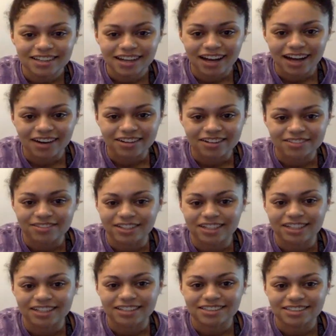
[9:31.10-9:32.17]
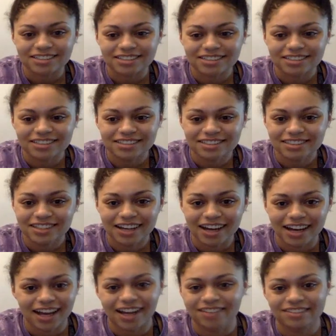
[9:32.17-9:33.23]
I don't know what it is.
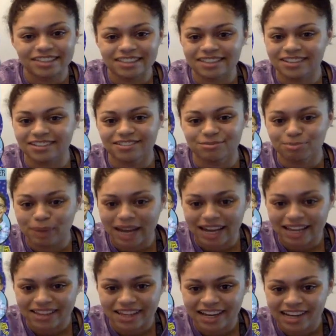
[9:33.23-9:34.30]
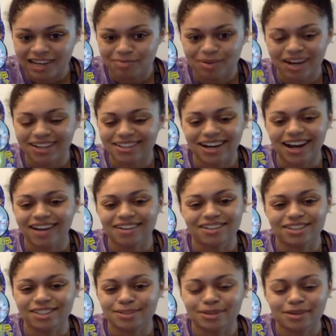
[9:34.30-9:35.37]
I really don't. Mad Lab? I don't
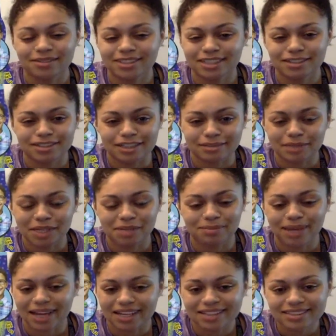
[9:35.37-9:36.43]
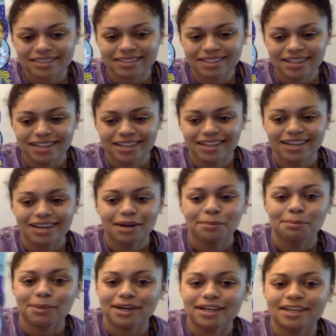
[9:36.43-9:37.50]
know. It's probably going to like make a mess.
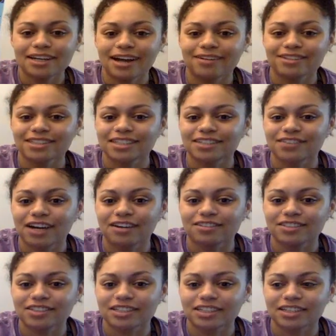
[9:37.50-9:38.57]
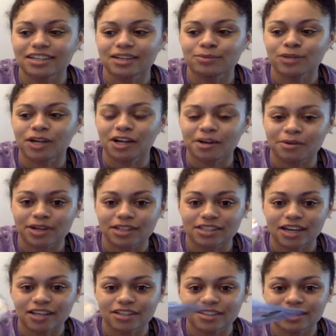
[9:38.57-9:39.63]
But I was like, if I was a kid, I'd probably want to
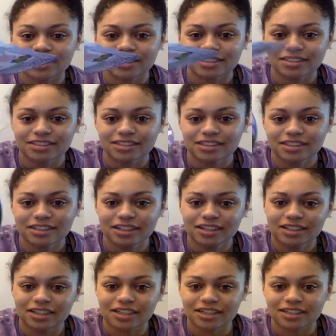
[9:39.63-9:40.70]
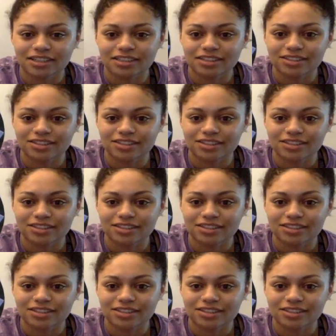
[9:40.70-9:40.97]
touch this. Like, it looks